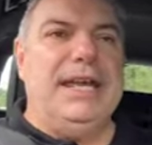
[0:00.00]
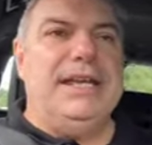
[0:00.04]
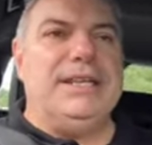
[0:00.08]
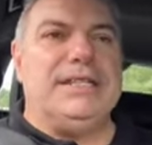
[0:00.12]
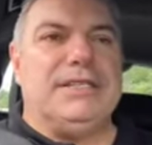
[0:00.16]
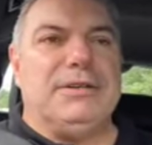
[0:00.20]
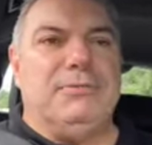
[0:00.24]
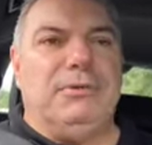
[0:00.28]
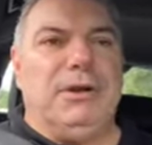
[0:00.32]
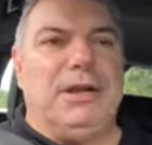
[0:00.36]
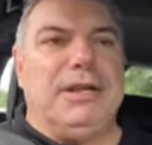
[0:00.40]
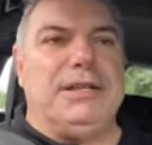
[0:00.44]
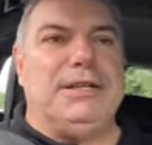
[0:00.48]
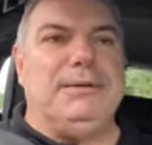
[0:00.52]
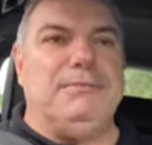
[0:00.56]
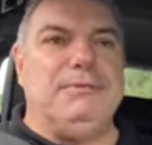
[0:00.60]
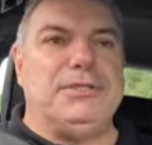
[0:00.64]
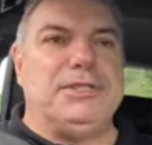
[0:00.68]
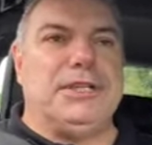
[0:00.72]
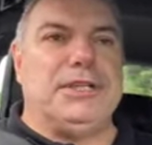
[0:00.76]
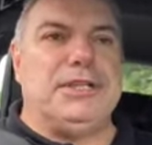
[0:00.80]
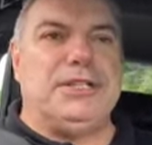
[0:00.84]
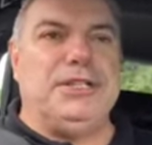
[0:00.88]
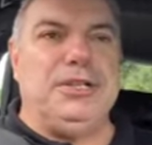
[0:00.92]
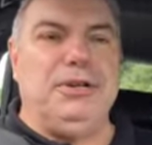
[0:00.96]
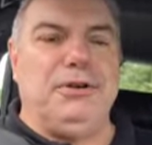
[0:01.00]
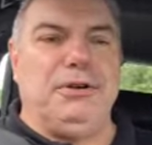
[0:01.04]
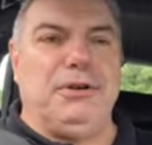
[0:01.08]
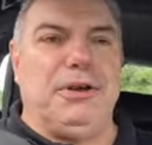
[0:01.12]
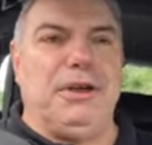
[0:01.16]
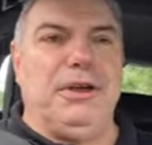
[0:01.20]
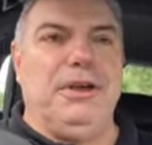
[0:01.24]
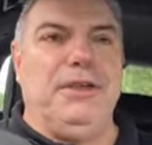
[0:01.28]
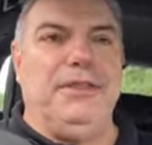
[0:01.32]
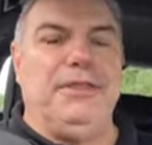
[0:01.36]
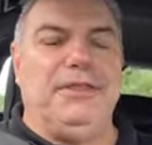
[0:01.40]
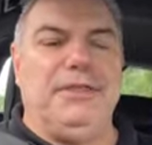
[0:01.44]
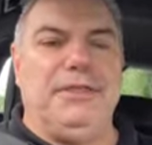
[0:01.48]
So what I did was I took
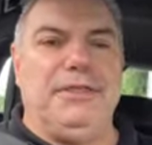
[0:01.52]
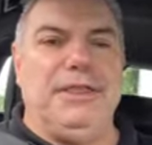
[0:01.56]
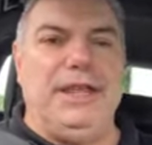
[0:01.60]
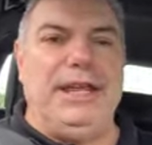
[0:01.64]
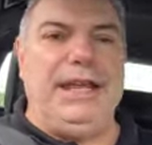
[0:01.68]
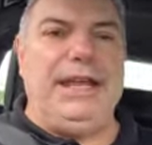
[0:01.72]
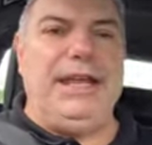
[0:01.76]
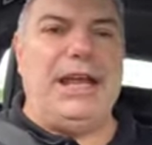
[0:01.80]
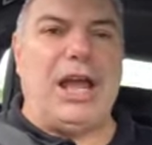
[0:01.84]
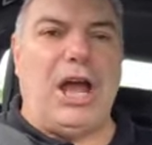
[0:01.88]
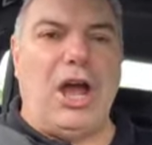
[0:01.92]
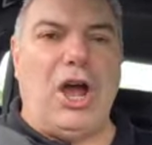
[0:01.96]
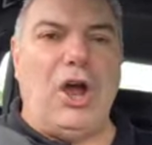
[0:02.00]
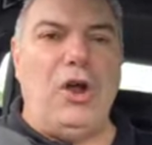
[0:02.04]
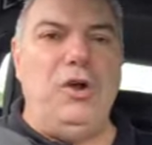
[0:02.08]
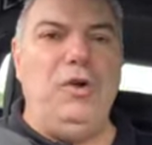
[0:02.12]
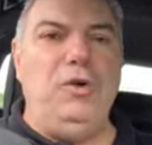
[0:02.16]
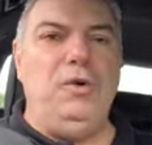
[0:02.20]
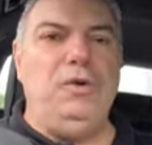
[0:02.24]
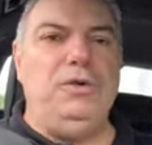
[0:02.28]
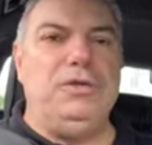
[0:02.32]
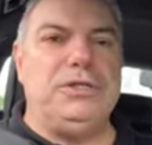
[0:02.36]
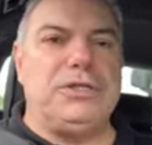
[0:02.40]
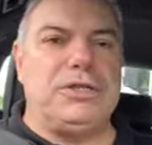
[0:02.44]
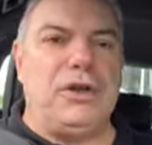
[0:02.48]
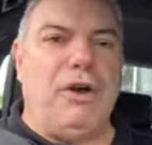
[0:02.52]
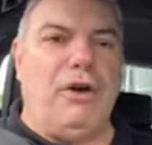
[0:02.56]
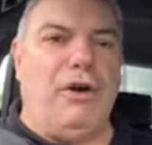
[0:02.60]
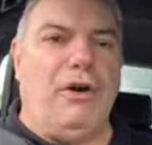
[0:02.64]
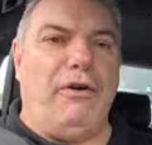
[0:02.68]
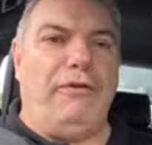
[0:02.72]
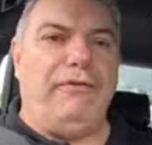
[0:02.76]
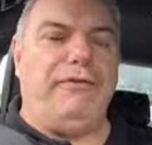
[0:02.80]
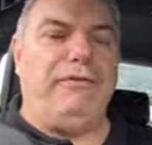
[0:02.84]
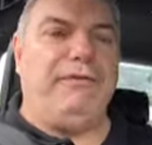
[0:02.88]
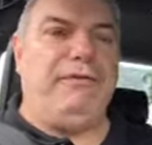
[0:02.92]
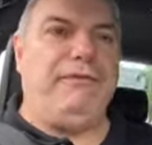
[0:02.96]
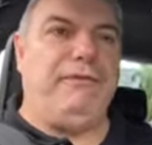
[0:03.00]
the hose
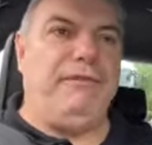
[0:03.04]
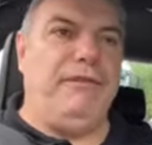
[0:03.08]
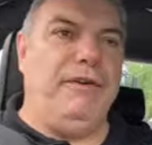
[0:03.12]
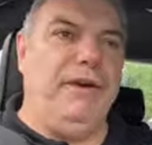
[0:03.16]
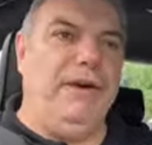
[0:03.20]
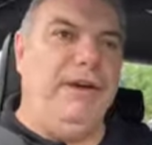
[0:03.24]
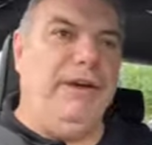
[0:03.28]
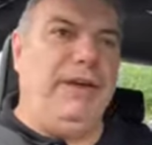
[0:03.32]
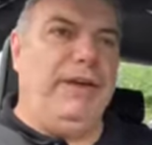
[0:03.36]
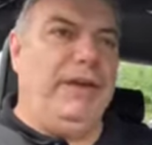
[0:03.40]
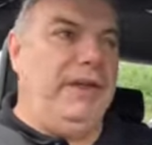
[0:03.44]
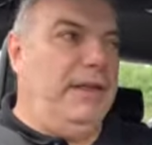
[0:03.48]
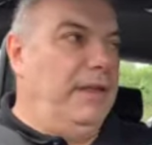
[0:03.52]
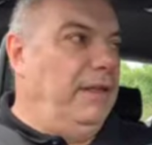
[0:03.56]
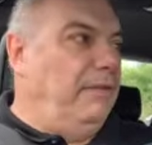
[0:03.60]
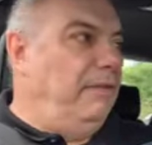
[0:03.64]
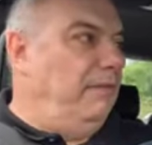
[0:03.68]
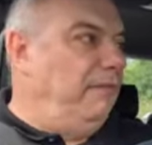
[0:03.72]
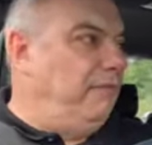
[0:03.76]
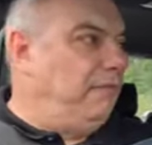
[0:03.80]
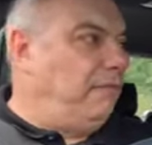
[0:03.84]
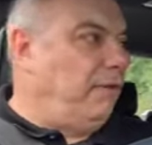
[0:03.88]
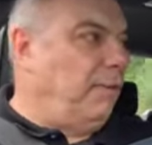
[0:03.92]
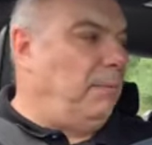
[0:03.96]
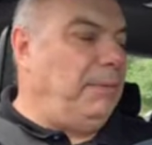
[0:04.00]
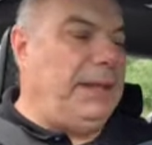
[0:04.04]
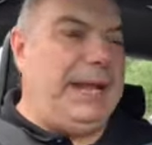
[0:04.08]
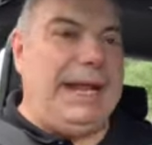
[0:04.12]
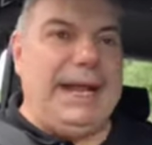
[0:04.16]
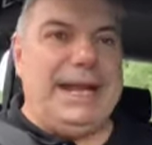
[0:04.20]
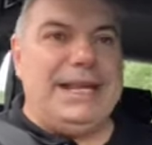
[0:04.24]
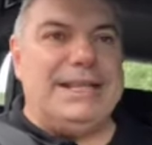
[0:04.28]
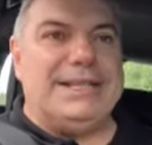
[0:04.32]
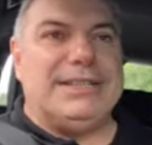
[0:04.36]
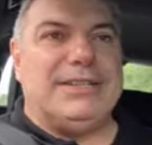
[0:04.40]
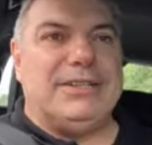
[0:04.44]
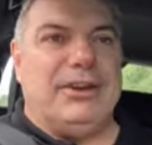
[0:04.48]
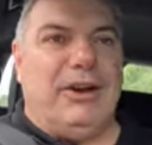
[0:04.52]
off from the
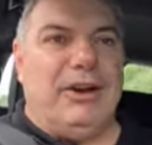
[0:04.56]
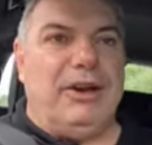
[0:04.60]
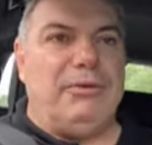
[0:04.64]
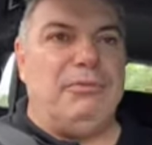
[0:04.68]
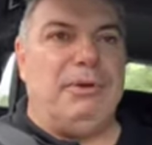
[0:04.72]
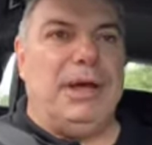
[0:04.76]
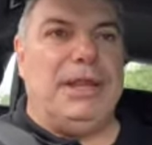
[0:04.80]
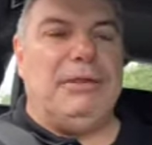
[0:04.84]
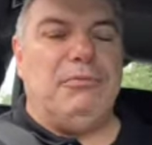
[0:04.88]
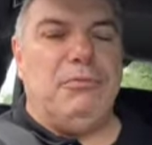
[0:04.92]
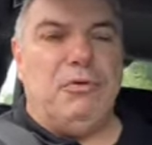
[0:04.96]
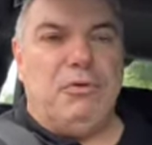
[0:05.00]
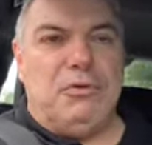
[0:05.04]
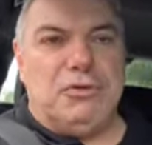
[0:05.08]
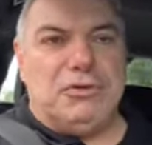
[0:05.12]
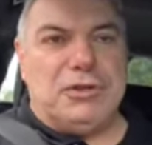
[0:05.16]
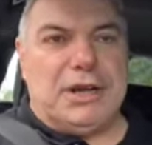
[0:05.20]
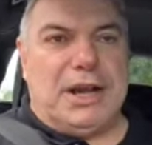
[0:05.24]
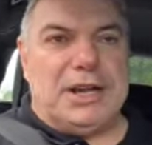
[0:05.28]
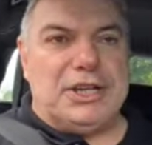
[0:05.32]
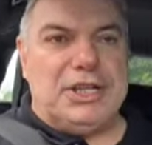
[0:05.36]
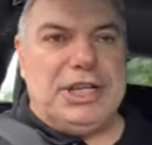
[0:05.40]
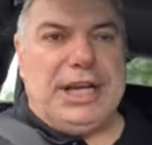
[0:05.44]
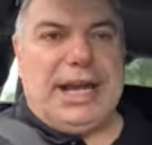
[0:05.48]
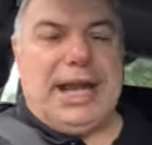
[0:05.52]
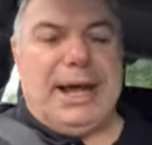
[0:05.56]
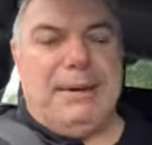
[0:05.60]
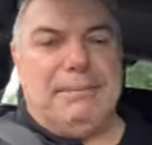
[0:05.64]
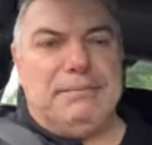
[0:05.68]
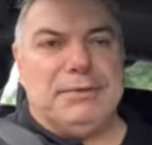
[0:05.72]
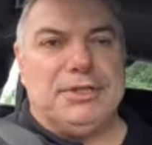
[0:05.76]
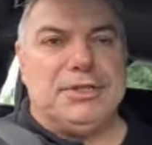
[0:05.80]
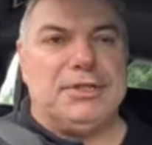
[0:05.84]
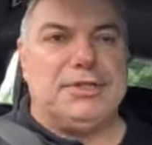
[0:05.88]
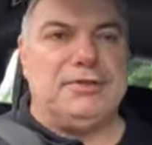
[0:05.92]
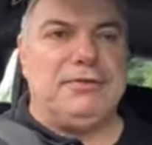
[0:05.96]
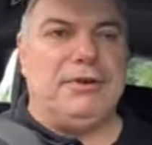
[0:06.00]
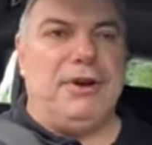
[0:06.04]
inside where the water actually
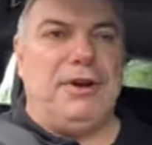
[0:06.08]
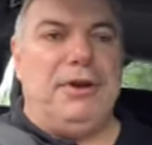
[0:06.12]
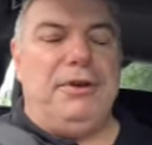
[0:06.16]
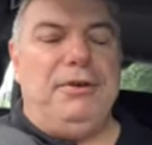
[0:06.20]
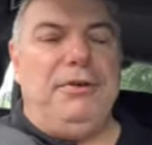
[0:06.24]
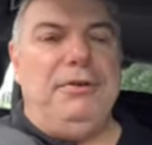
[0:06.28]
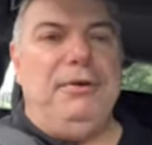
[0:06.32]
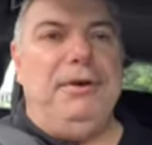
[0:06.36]
comes through,